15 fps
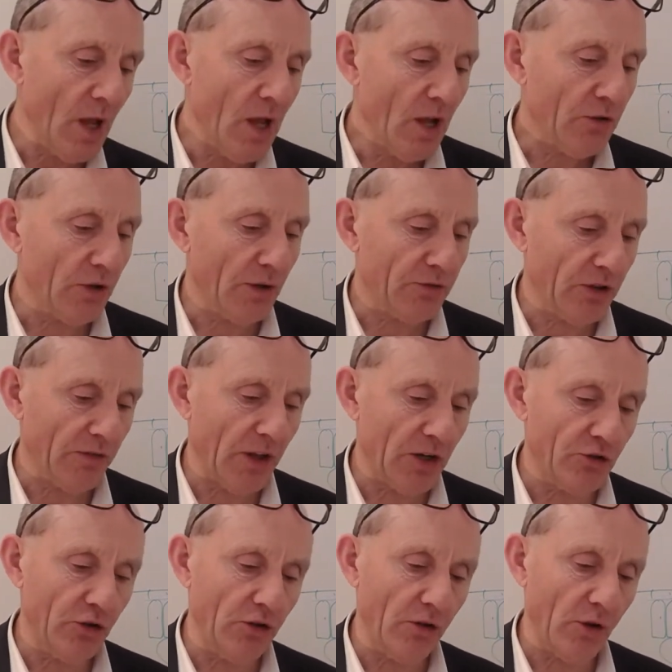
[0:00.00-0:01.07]
So I said that
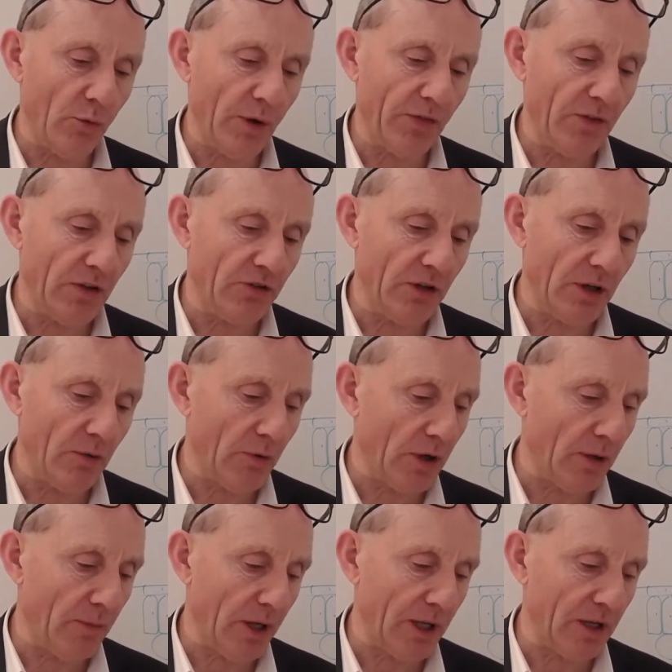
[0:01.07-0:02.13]
due to the width, the chain of water
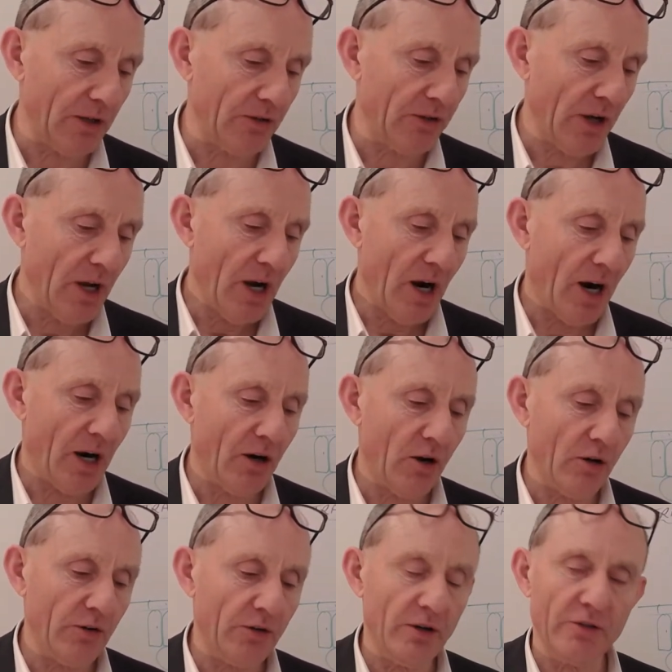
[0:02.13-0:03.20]
molecules are
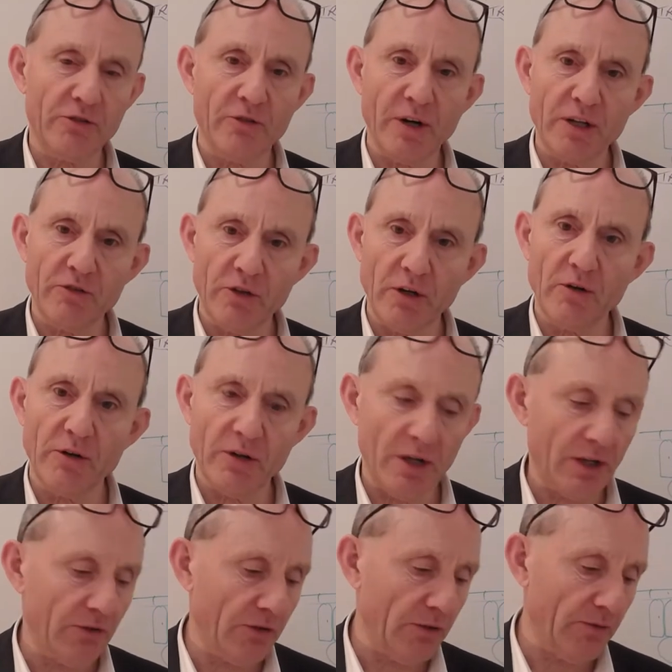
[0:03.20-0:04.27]
under a stretching or
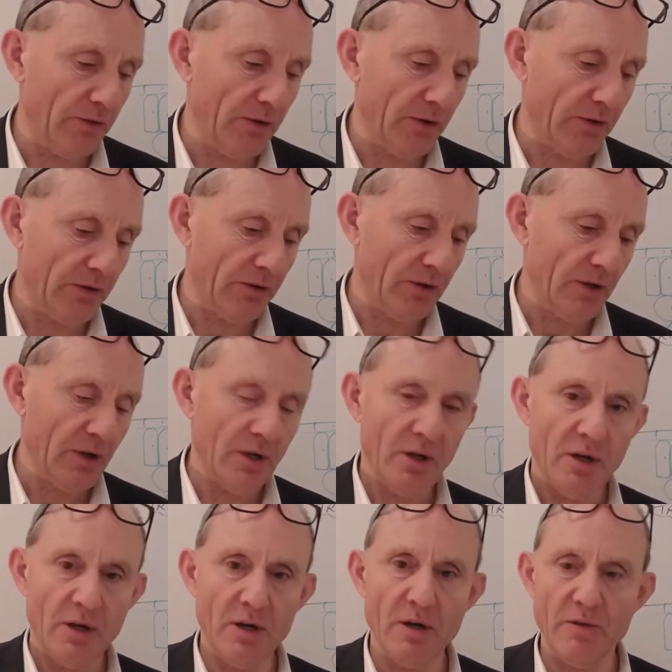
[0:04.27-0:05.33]
tension force.
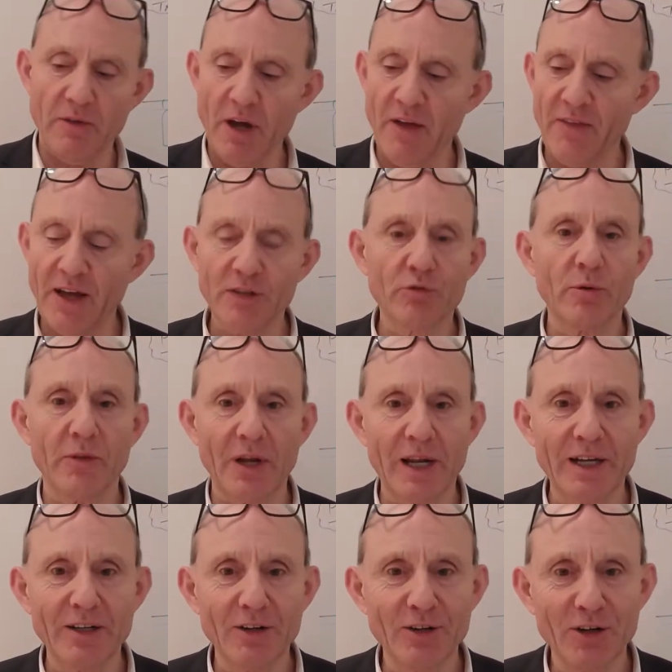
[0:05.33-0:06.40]
And that's where the
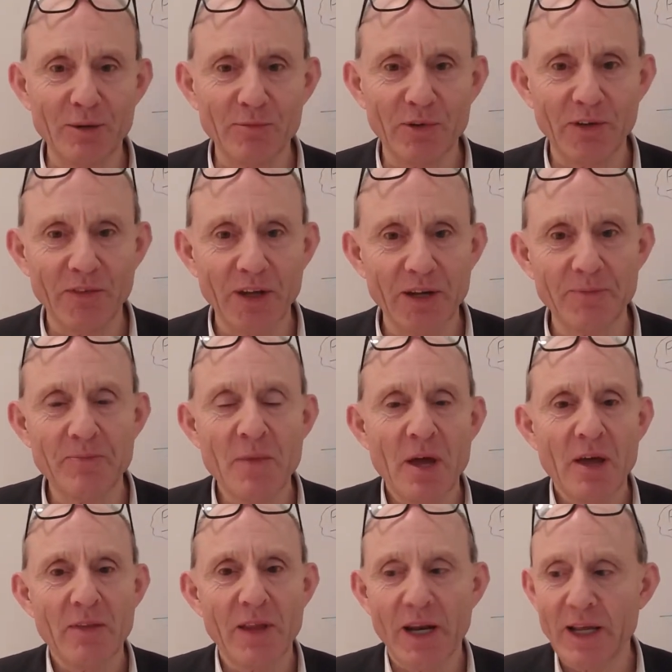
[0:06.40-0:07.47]
lignin comes in there.
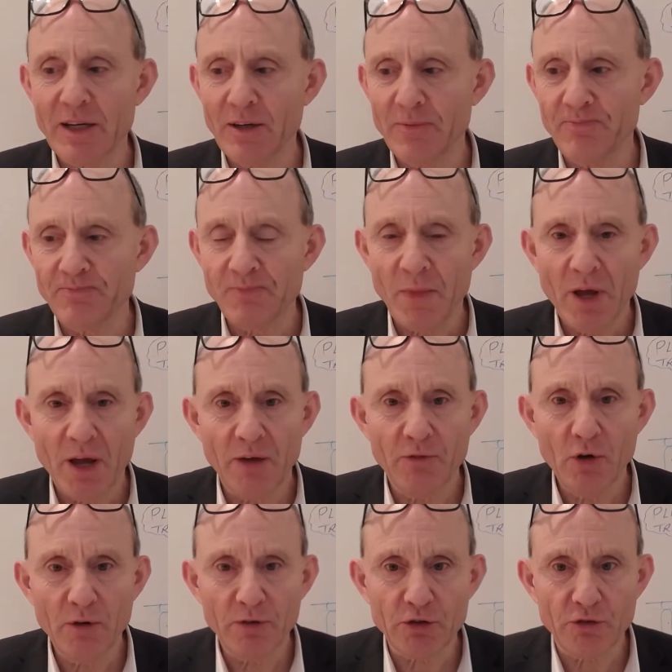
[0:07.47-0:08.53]
The lignin, if you
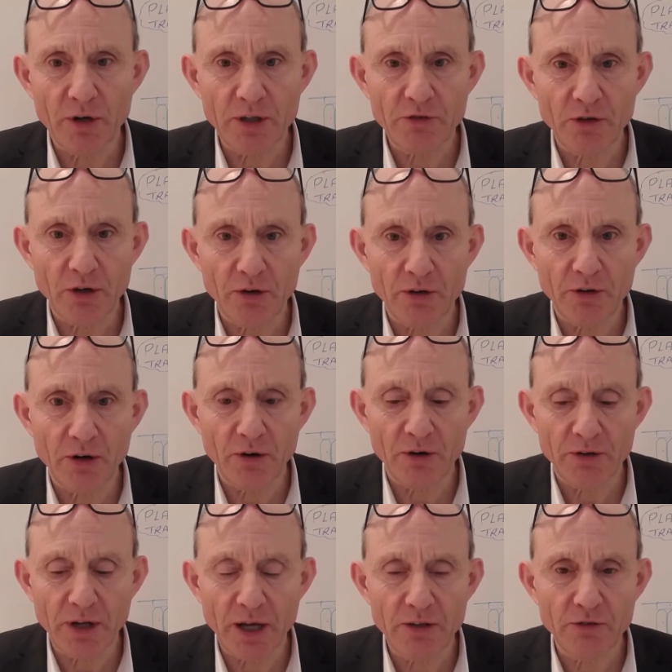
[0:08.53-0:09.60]
have a stretching or
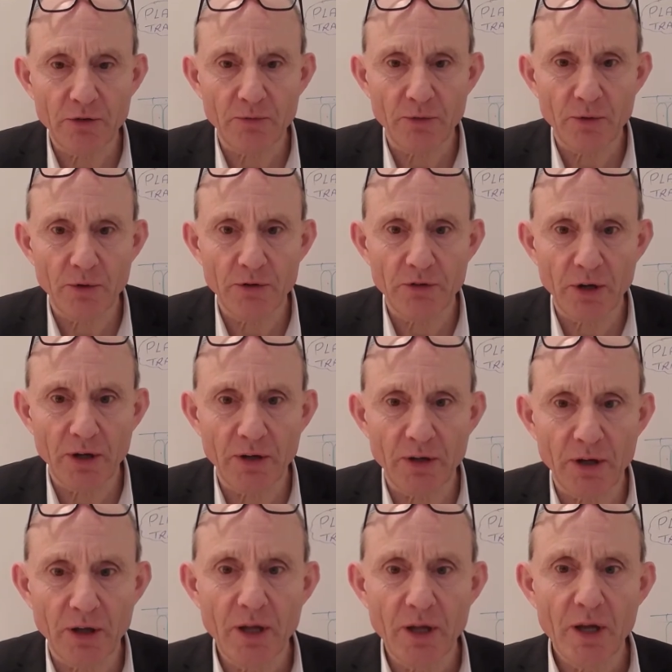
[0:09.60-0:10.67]
tension force in
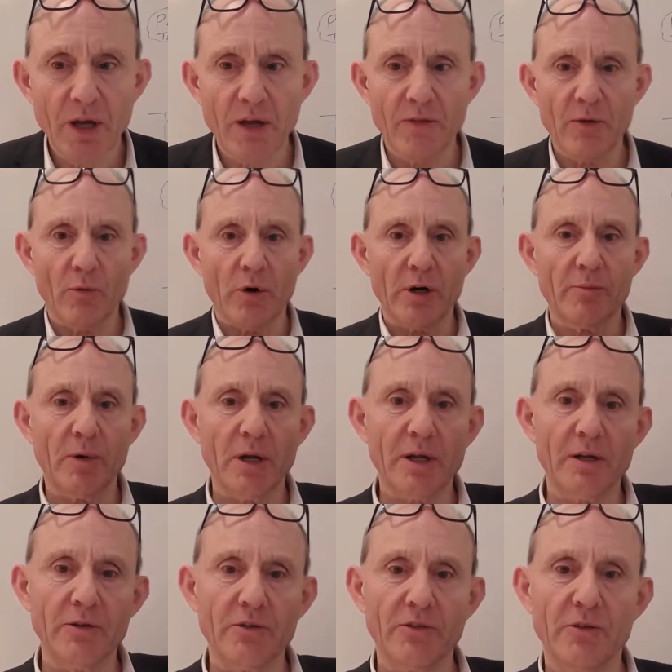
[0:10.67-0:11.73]
the water
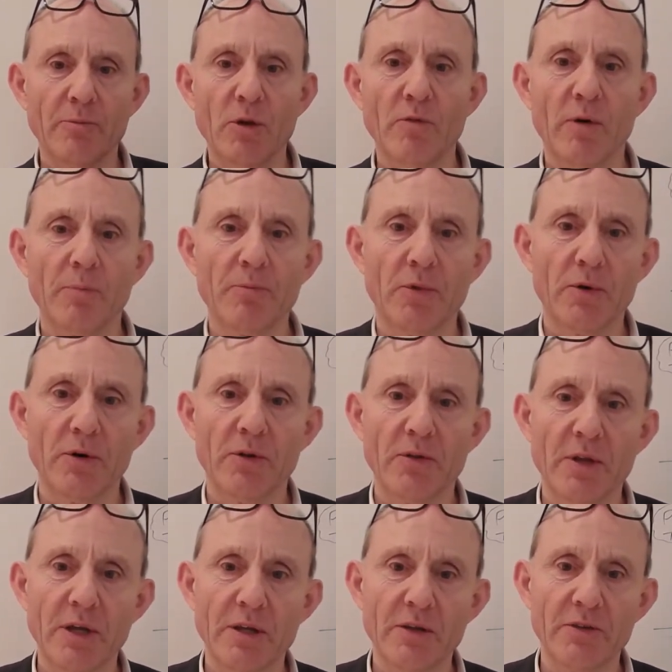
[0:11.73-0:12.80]
molecules as they move up through
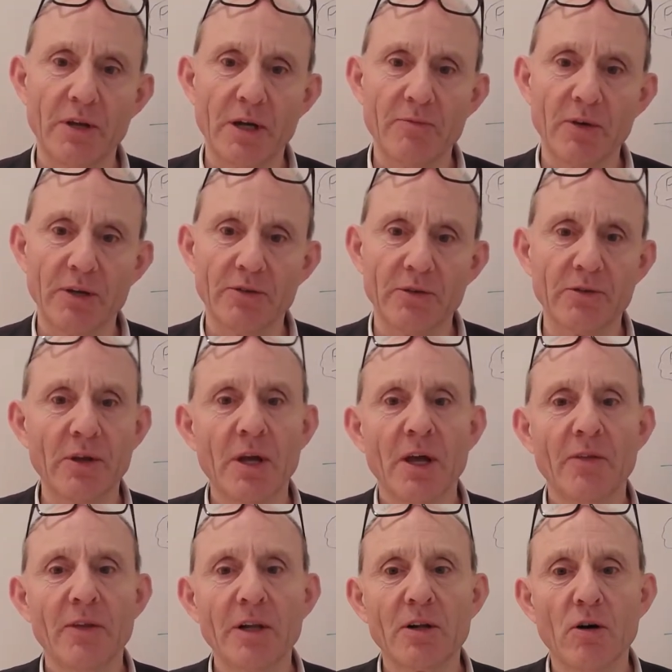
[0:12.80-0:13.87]
the xylem vessels,
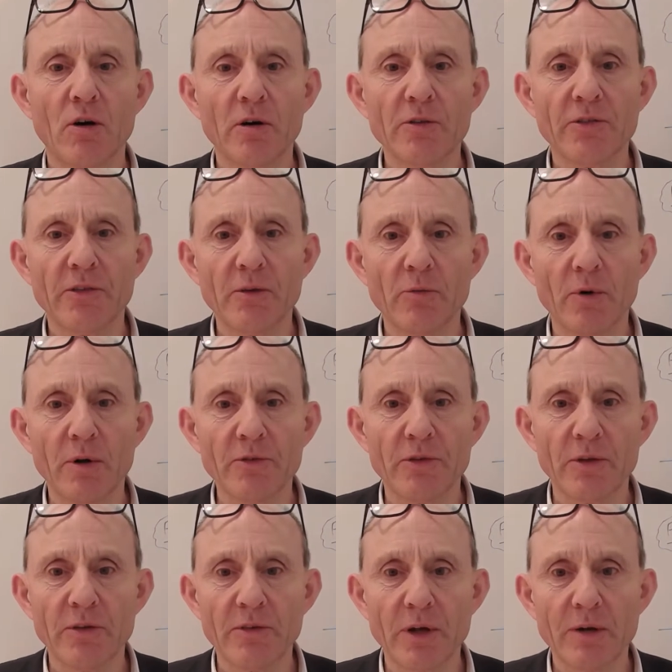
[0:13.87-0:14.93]
they'll cause the walls of
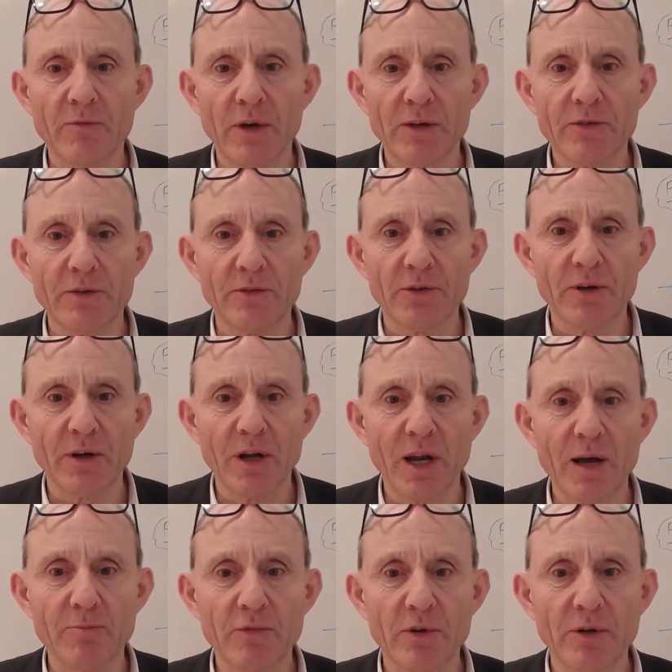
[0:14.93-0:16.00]
the xylem vessels to
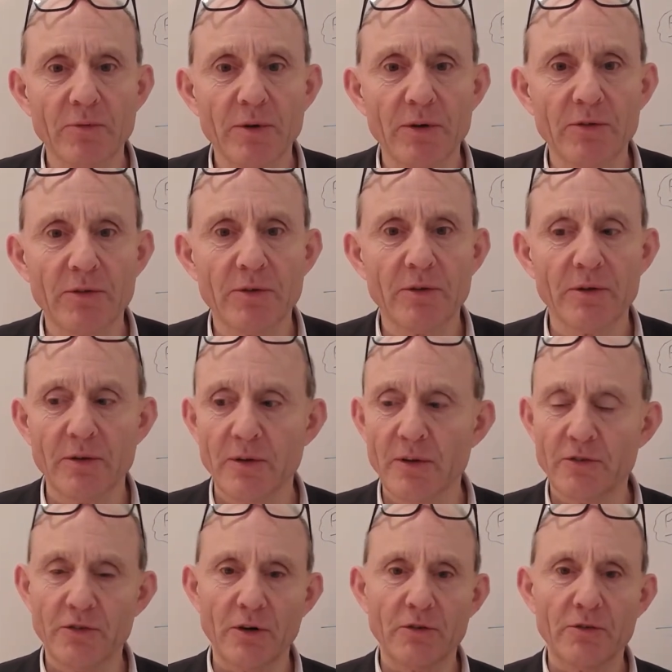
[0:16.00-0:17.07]
collapse inwards, the
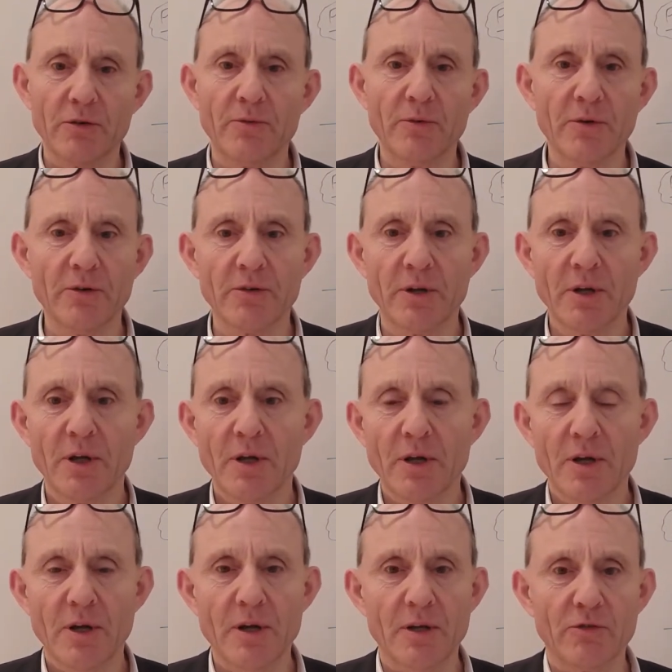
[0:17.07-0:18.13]
suction force.
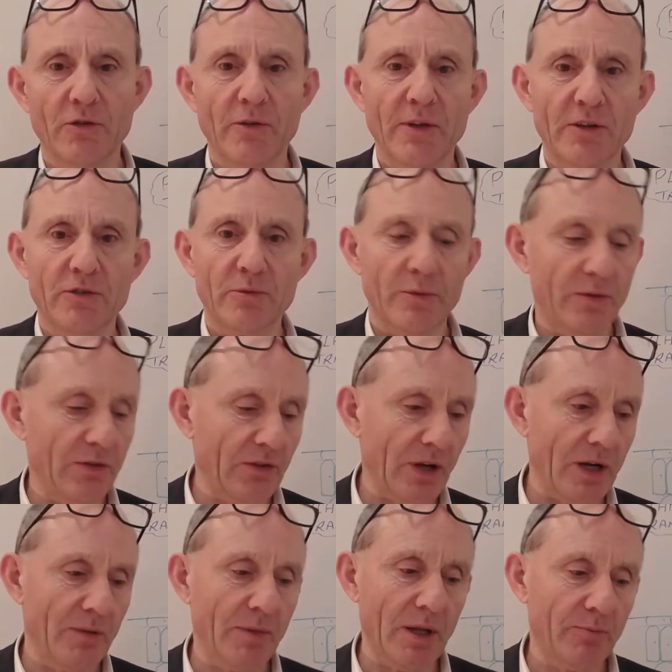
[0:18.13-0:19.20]
And so this is where the
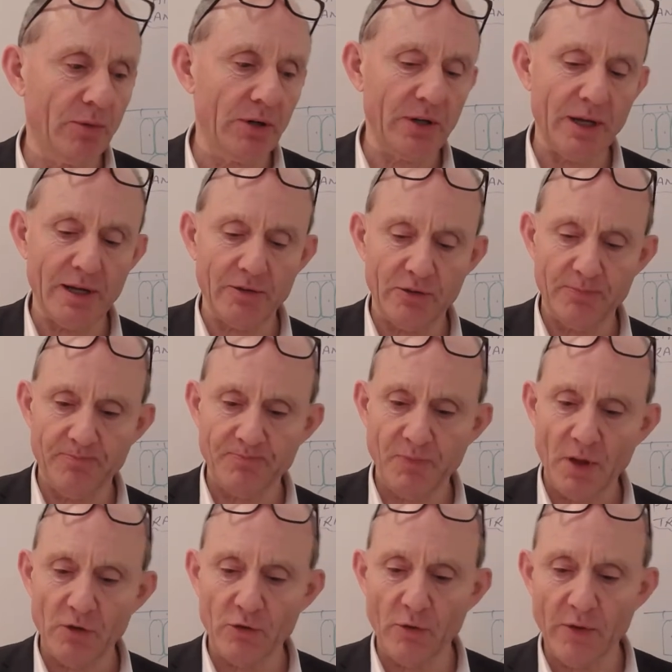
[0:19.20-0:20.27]
xylem layer protects.
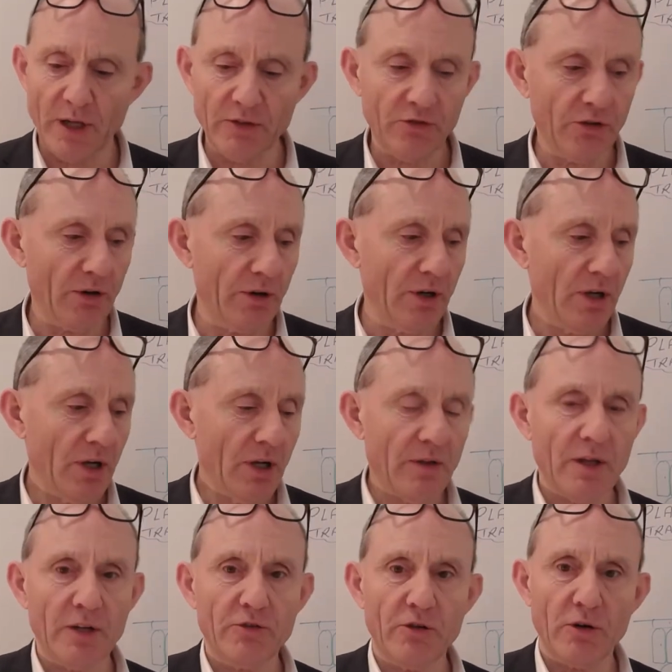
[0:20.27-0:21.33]
So that's your
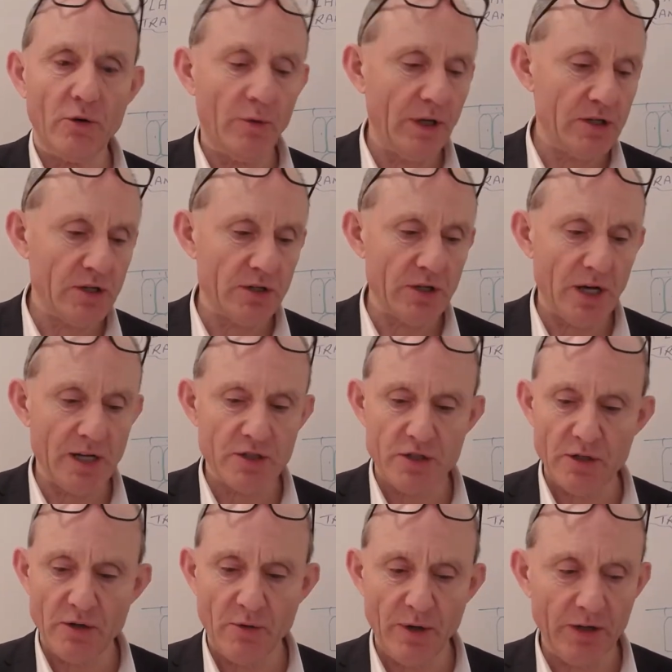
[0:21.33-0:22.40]
cohesion tension
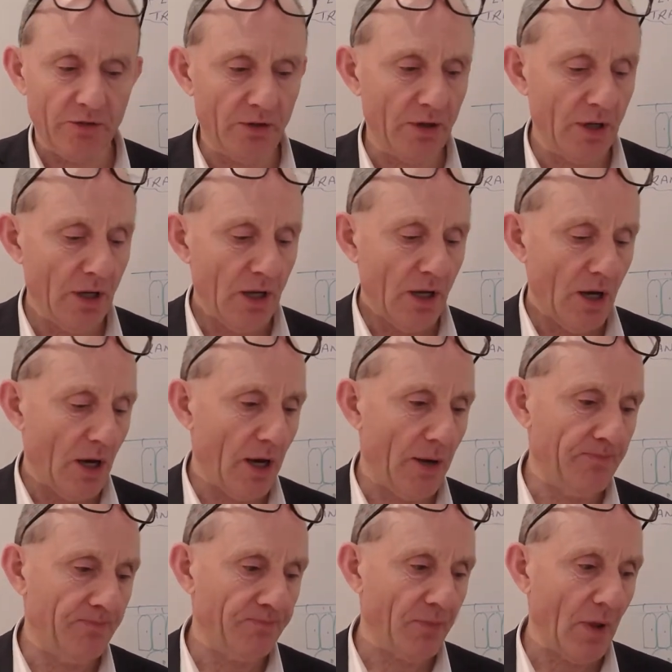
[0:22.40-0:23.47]
question.
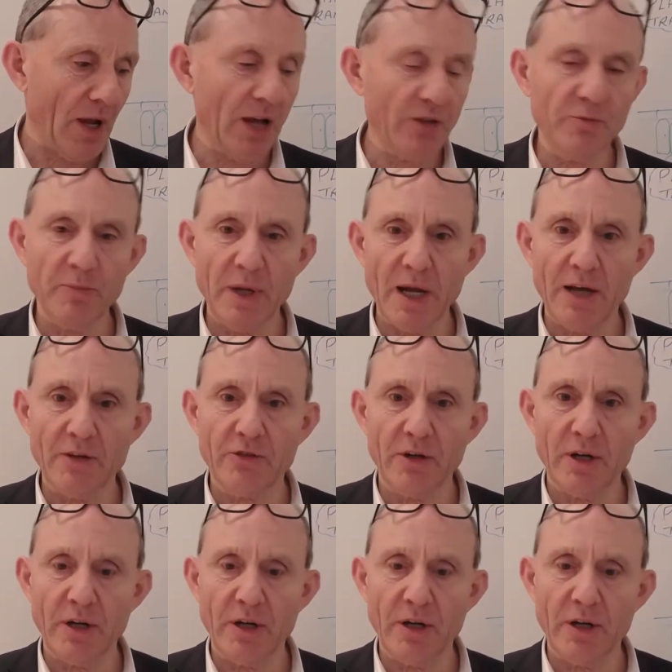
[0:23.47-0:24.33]
Hasn't been asked in